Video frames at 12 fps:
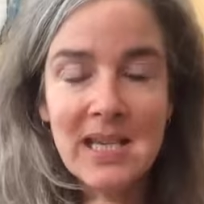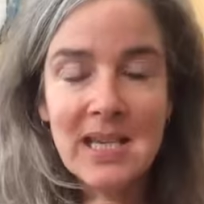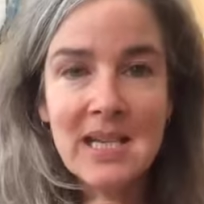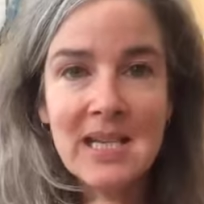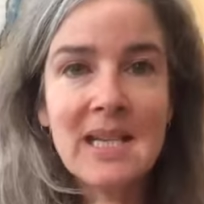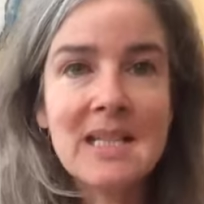
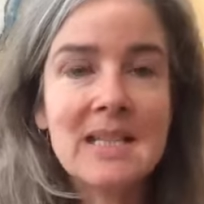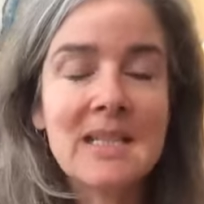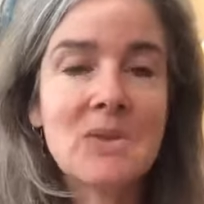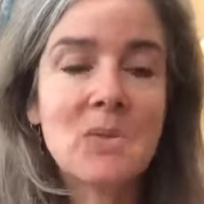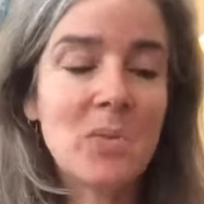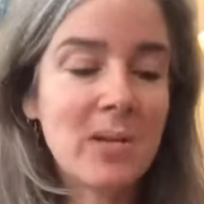
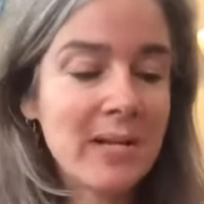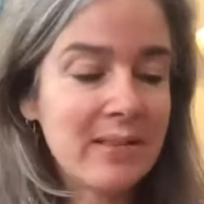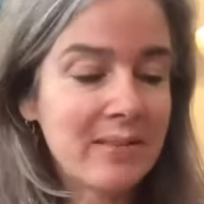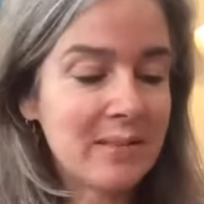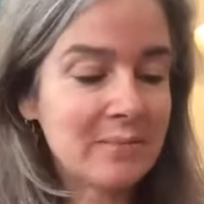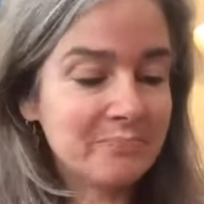connected
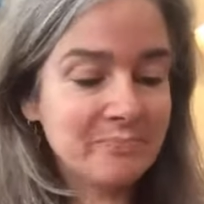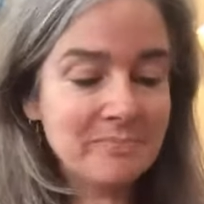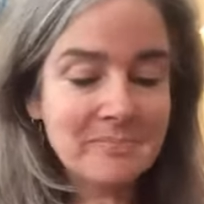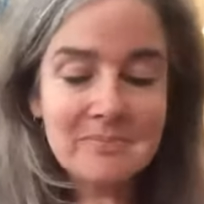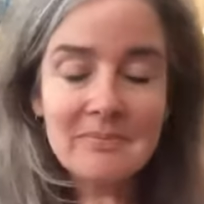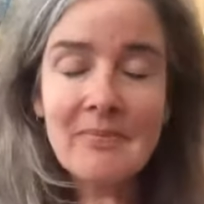with
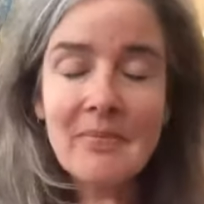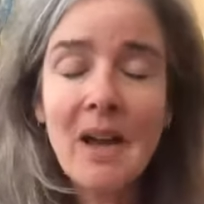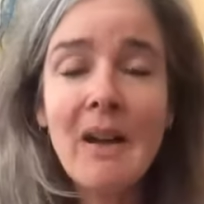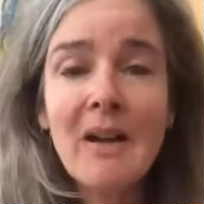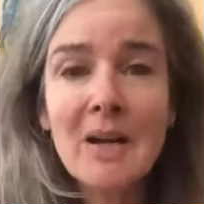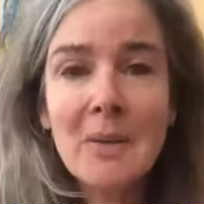
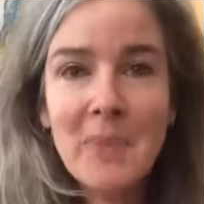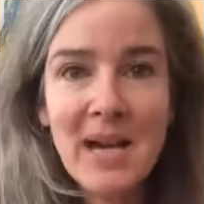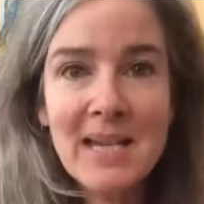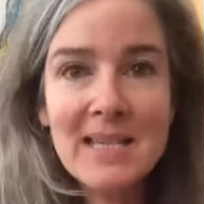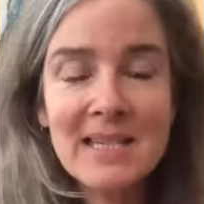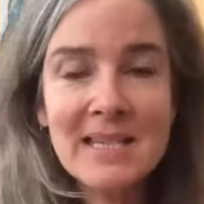our
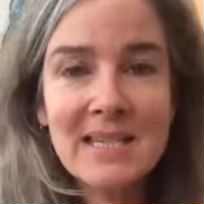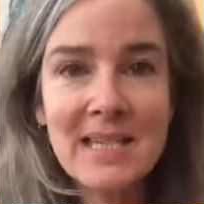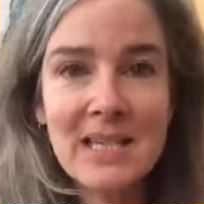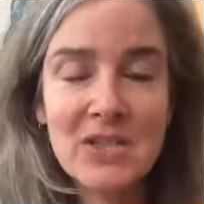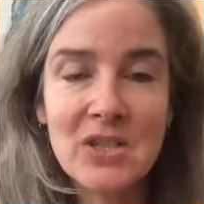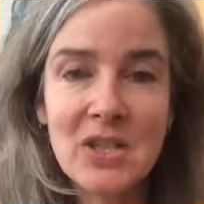
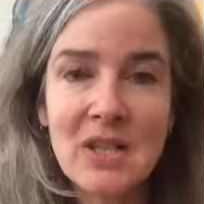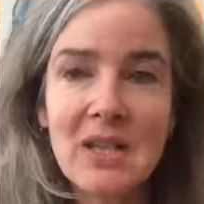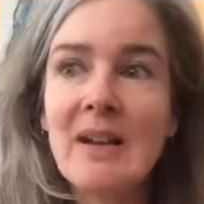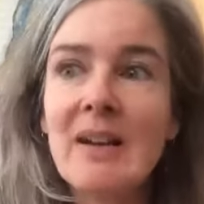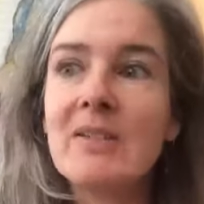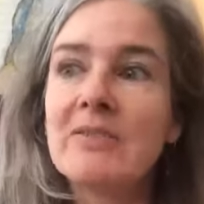capacity to
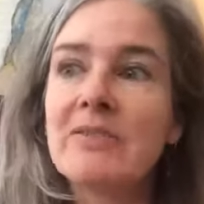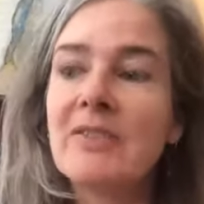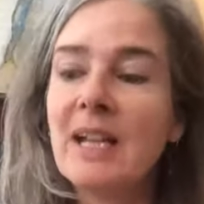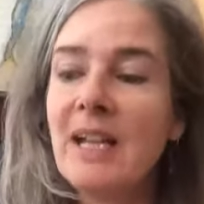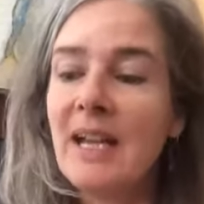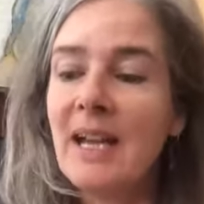love
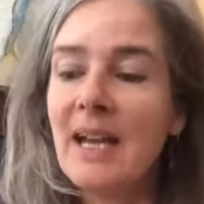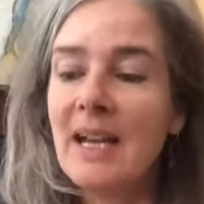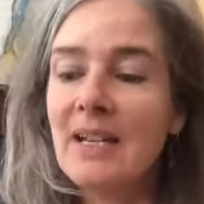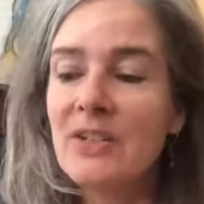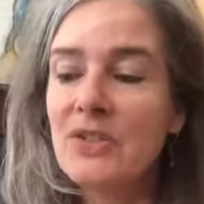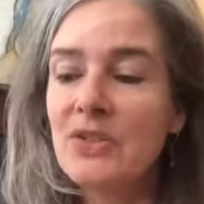
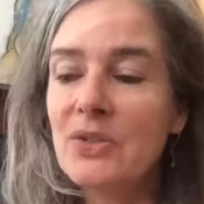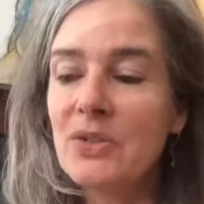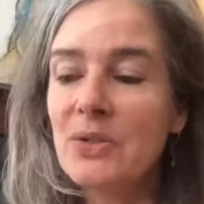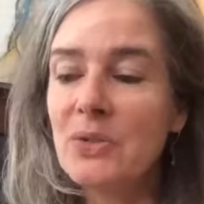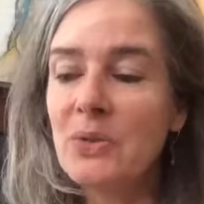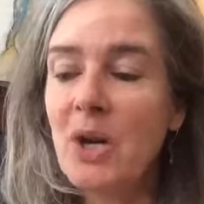and
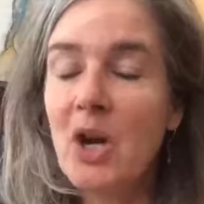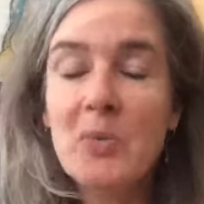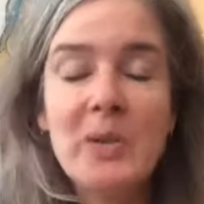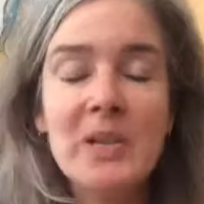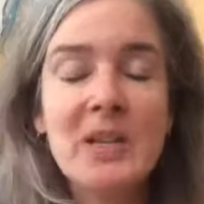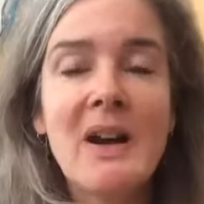to
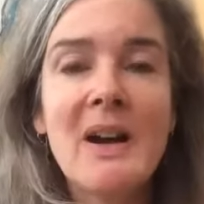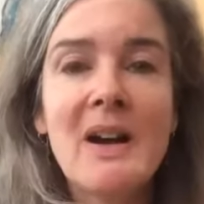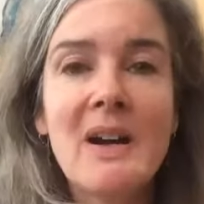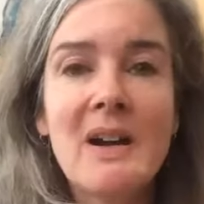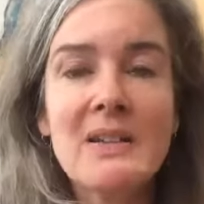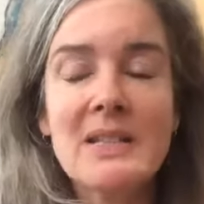open our
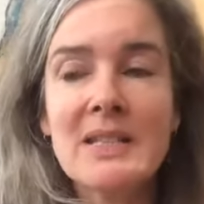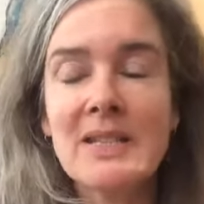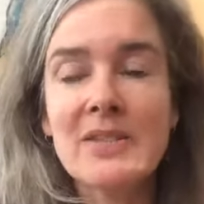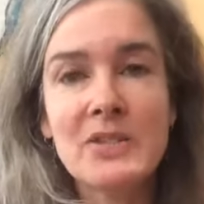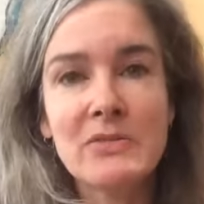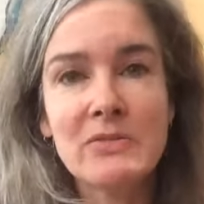hearts
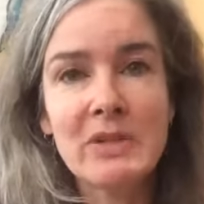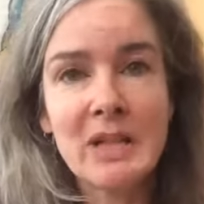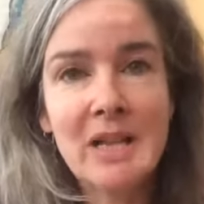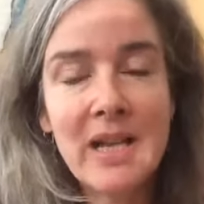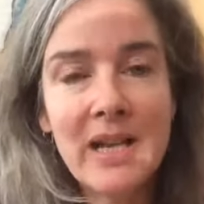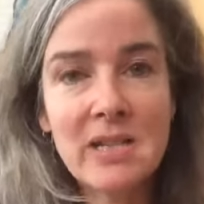and to
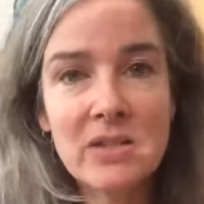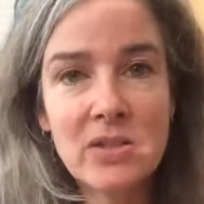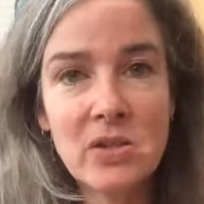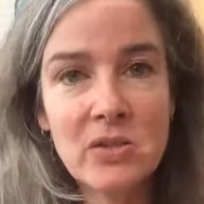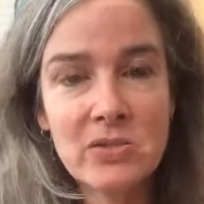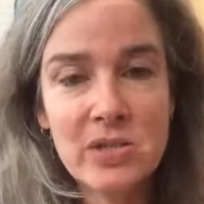relate
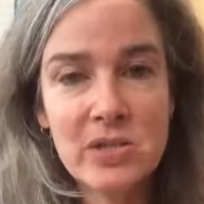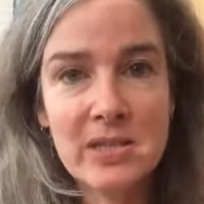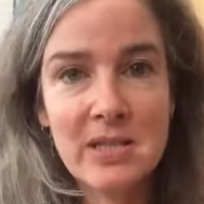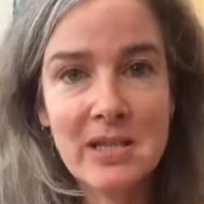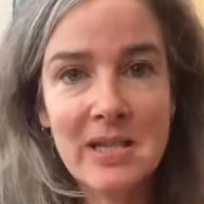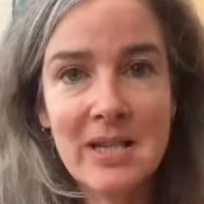
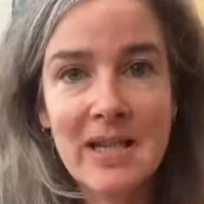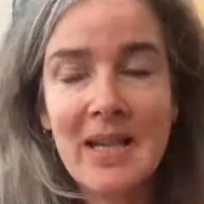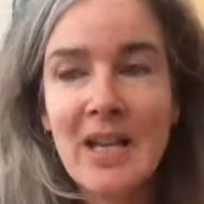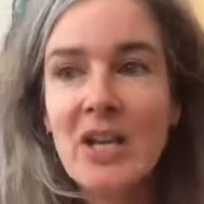consciously.